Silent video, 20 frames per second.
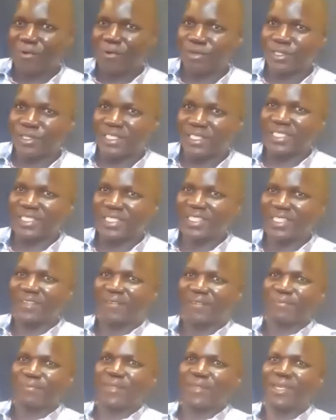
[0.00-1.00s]
holding?
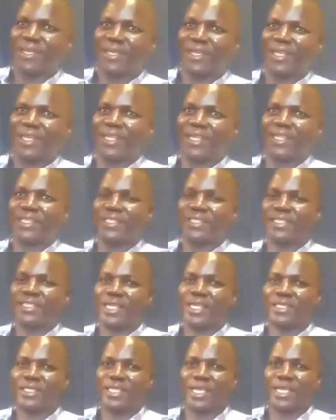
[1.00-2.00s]
This is a
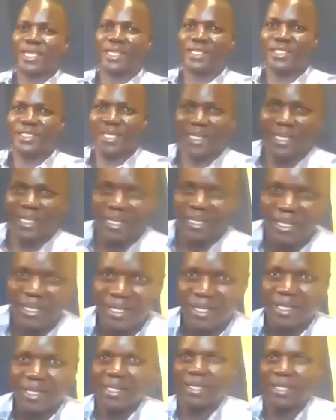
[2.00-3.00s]
skeleton.
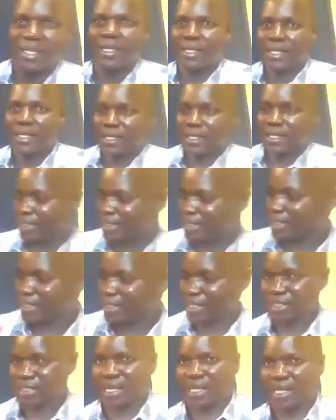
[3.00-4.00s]
This is a
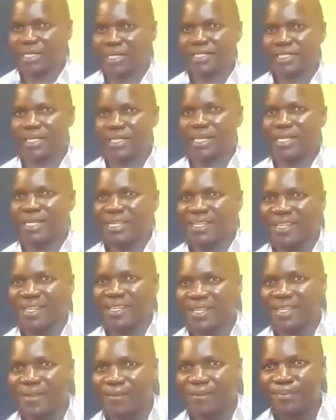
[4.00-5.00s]
skeleton.
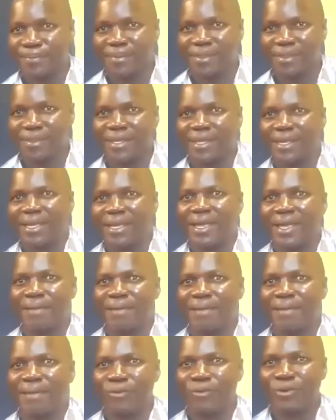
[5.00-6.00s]
I'm
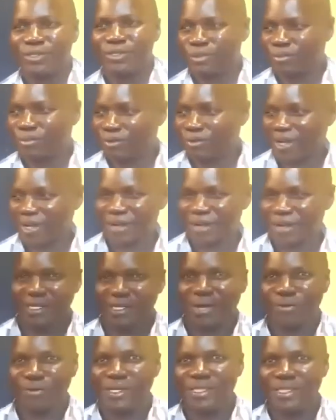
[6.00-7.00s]
going to move
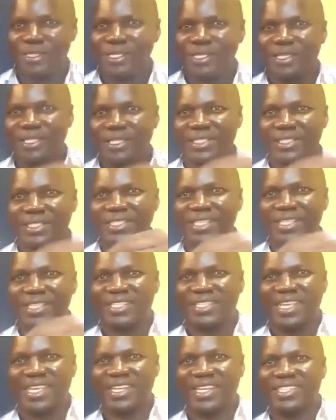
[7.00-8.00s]
away. This is a
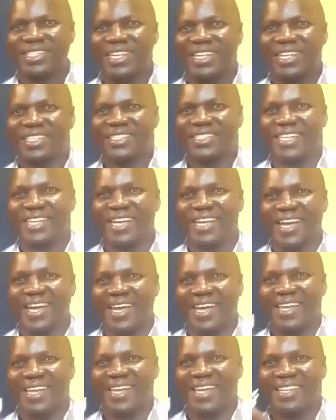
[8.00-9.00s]
skeleton saying
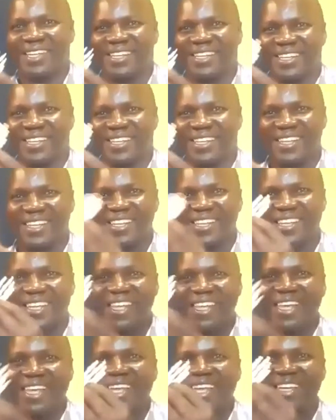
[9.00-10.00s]
hi.
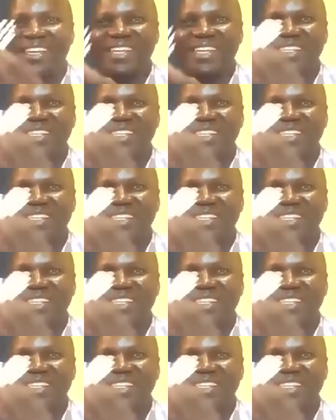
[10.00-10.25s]
This